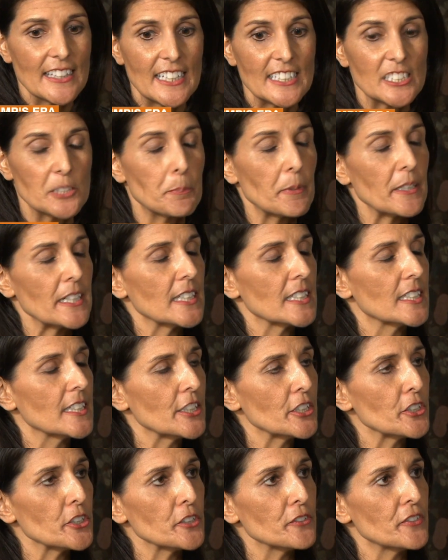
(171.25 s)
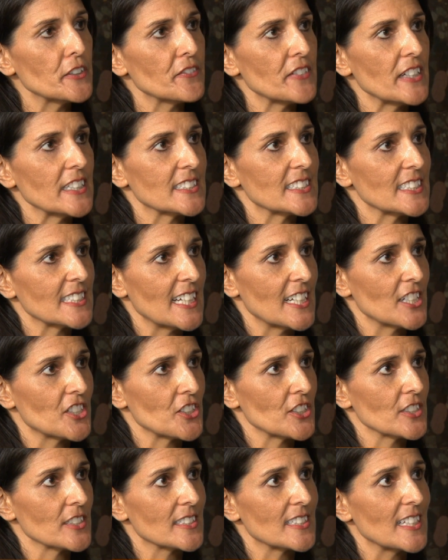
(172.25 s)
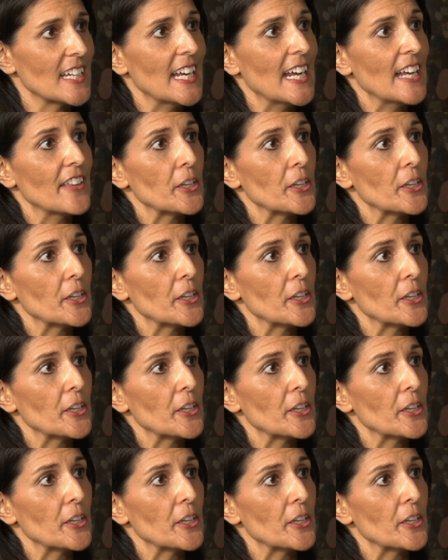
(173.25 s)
They spent a year of investigations.